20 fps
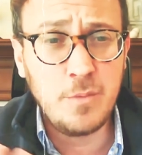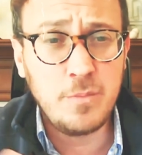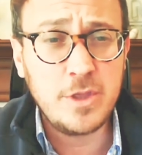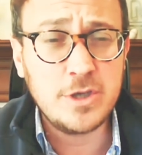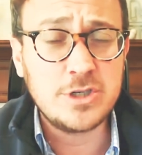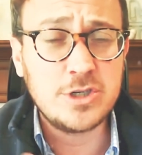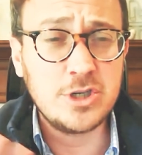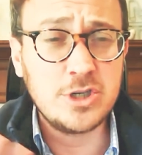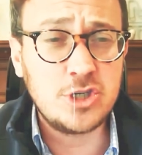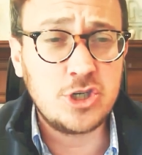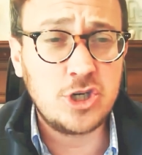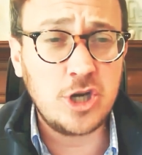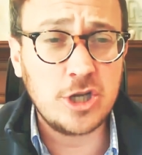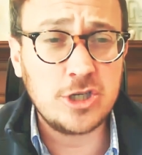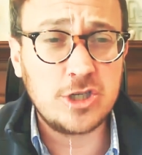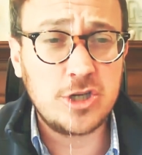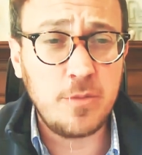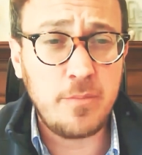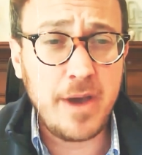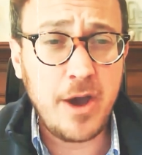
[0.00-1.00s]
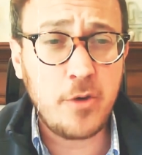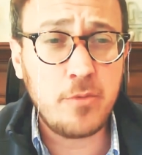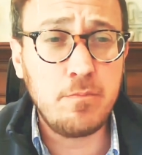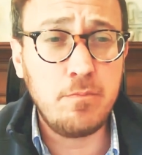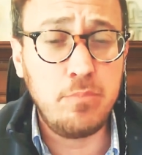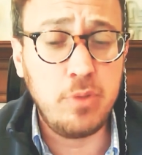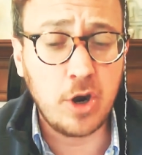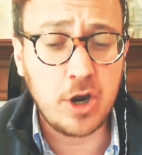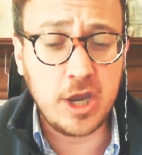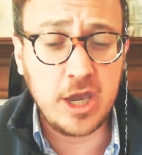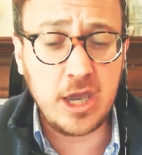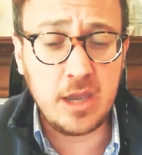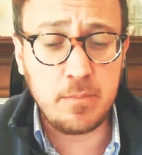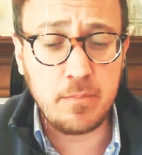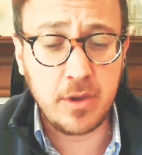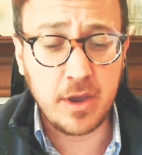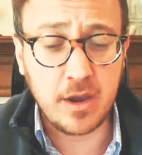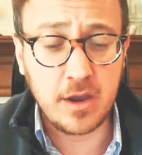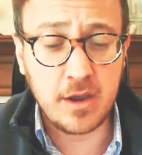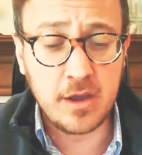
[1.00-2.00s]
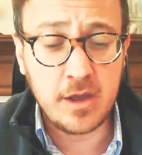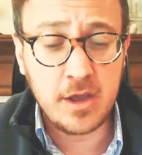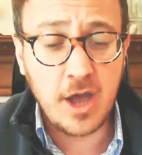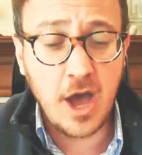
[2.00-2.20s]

this is just about bookkeeping.